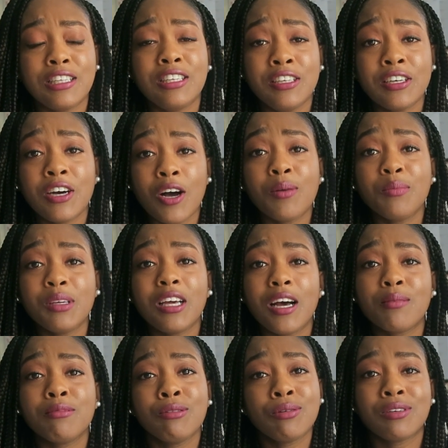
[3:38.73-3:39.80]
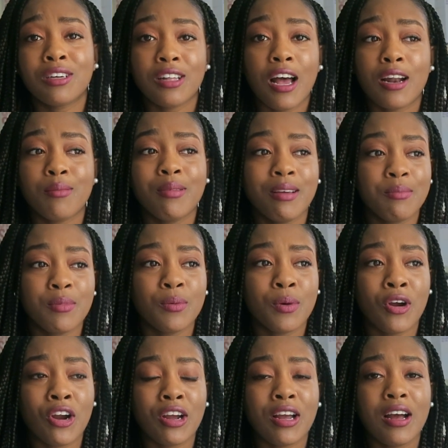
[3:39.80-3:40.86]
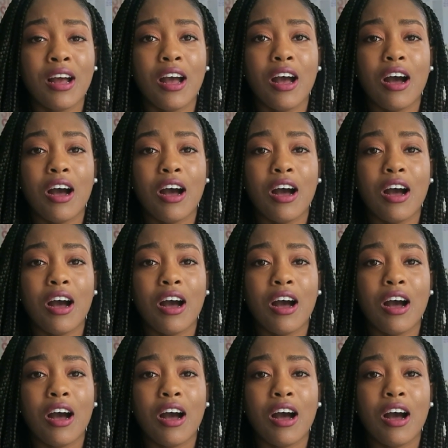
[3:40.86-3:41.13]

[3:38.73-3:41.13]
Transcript: you're gonna be up doing a lot of paperwork.